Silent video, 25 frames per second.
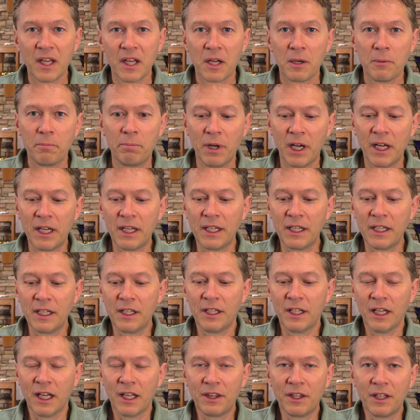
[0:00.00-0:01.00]
But
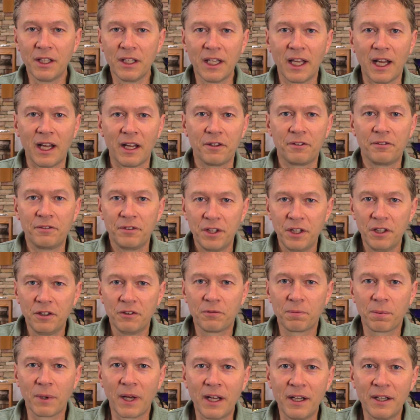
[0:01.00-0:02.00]
nonetheless,
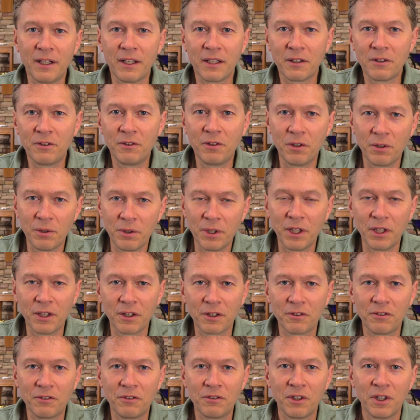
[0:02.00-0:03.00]
he's writing to
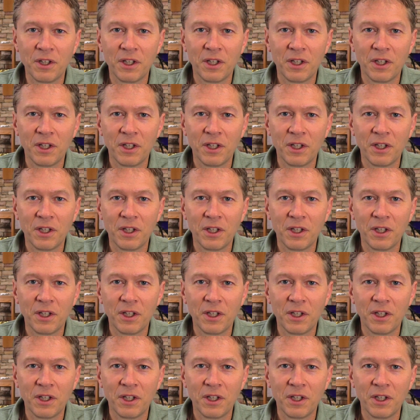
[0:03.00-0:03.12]
his